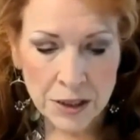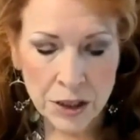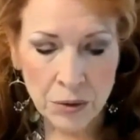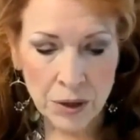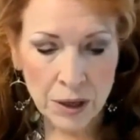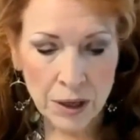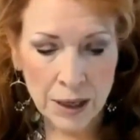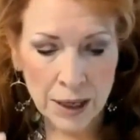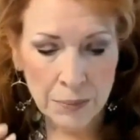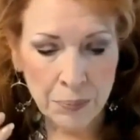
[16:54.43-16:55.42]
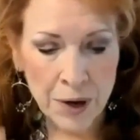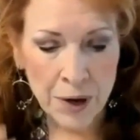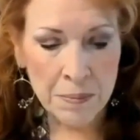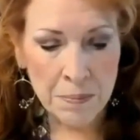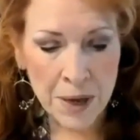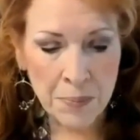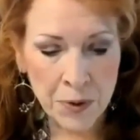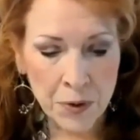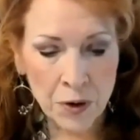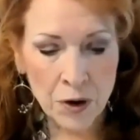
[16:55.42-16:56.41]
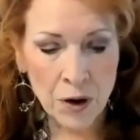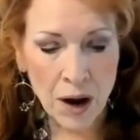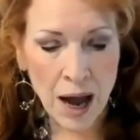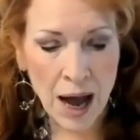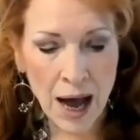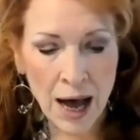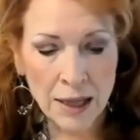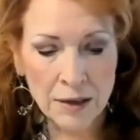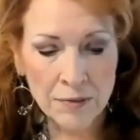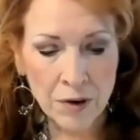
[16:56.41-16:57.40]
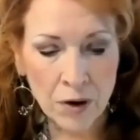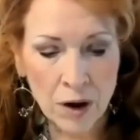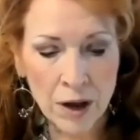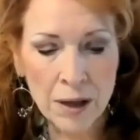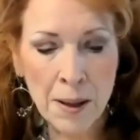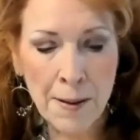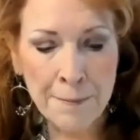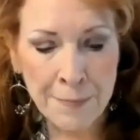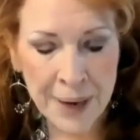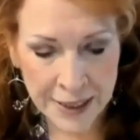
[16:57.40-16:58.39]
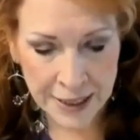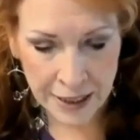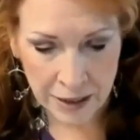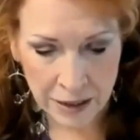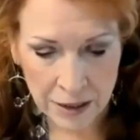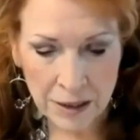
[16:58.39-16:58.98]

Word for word: So bring me pure olive oil beaten.